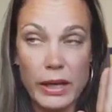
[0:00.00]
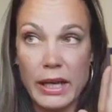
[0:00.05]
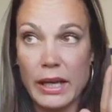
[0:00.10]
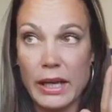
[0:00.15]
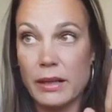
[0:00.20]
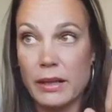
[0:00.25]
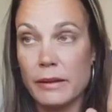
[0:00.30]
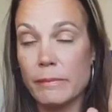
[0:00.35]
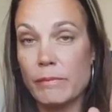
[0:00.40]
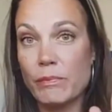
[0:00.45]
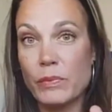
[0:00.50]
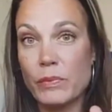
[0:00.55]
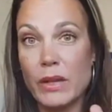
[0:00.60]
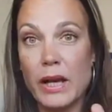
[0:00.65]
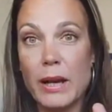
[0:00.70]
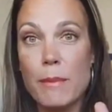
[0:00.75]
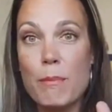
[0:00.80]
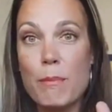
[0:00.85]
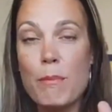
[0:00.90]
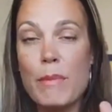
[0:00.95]
in
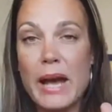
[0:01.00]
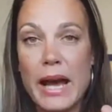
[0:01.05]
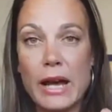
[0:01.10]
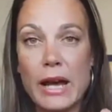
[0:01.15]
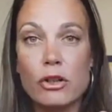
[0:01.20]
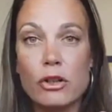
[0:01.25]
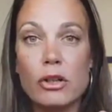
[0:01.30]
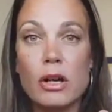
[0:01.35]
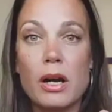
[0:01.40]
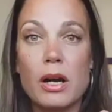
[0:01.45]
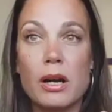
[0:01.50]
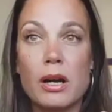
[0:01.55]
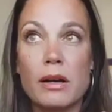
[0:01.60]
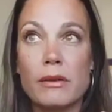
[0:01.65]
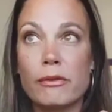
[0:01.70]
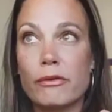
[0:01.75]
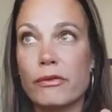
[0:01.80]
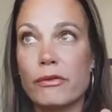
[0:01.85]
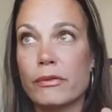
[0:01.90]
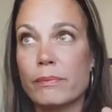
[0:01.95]
a matter
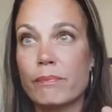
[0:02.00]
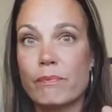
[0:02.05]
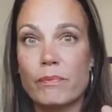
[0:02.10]
of